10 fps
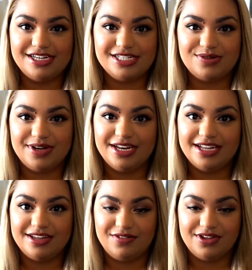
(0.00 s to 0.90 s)
Just wanted
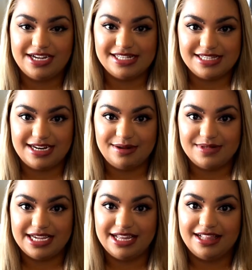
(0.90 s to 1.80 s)
to give you guys an
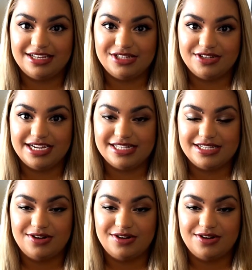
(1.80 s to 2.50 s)
update and let you guys